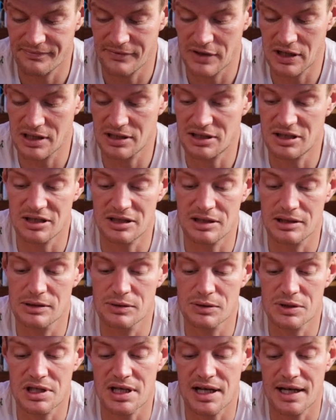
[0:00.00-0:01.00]
it's just a
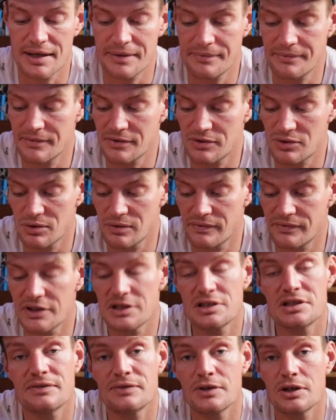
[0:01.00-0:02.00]
little chat, sort of
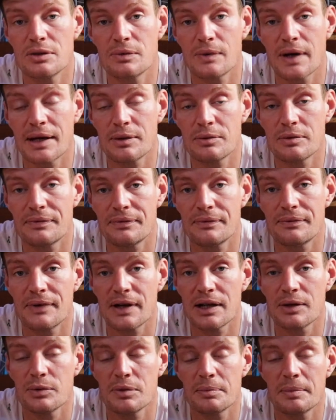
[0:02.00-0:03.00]
interview we had with a
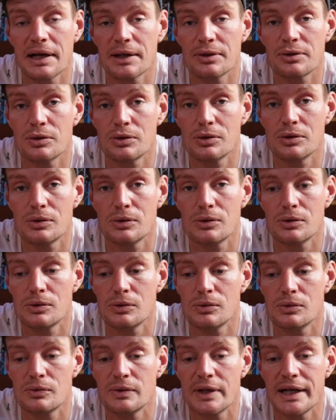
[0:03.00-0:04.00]
fellow we met
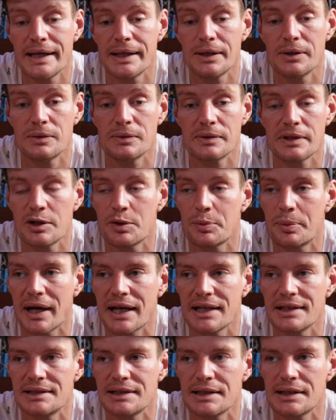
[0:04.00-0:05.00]
called Neil Neil
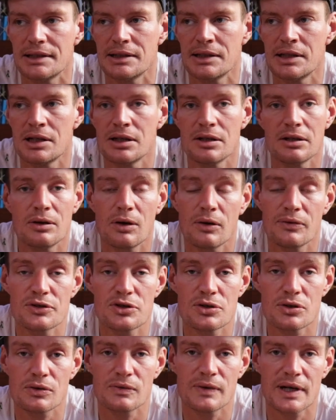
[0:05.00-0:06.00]
Payter,
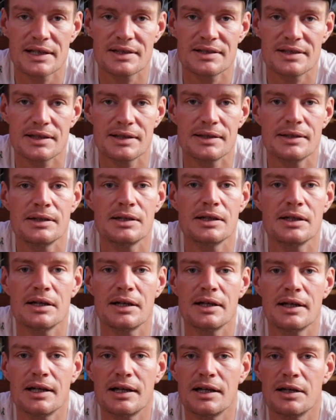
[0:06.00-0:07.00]
offshore racer.
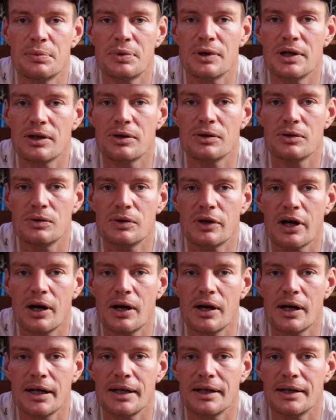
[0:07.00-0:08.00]
Yeah, pretty cool
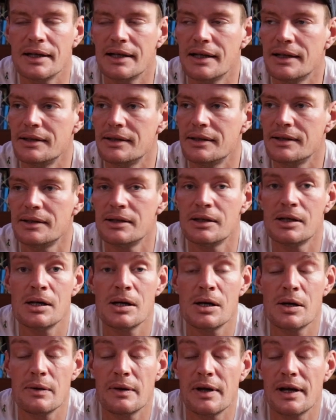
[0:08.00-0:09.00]
guy. Uh,
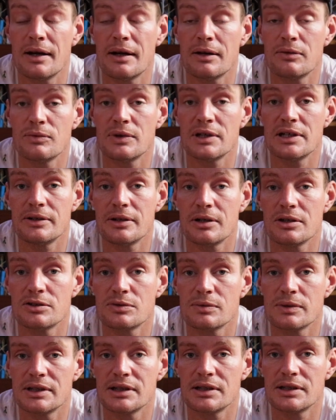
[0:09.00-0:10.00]
yeah, a really nice
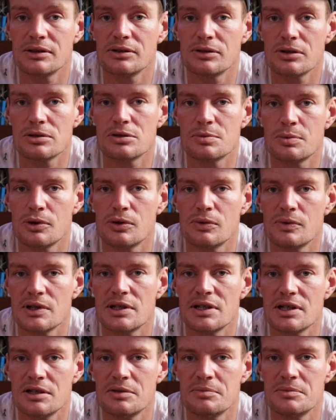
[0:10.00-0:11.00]
week in Gosport
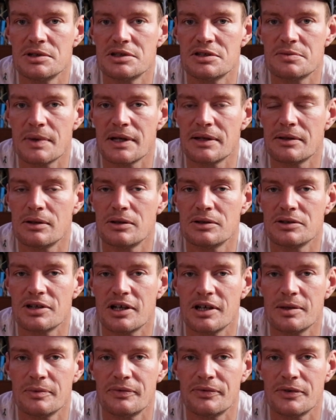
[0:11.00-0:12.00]
with him and spent a lot of
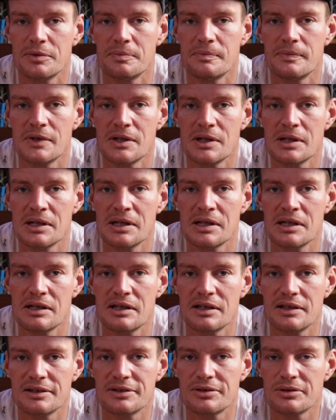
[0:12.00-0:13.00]
time with him.
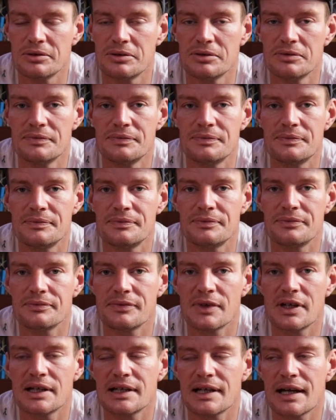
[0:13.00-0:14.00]
And he sort of
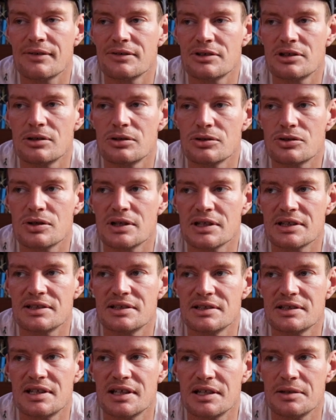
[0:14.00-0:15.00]
yeah gave us a lot of tricks
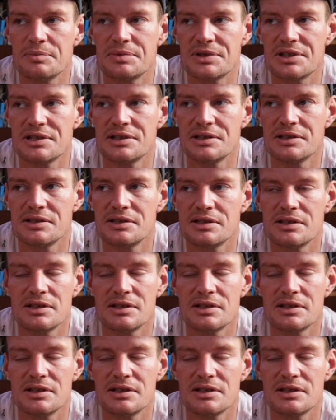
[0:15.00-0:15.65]
and tips and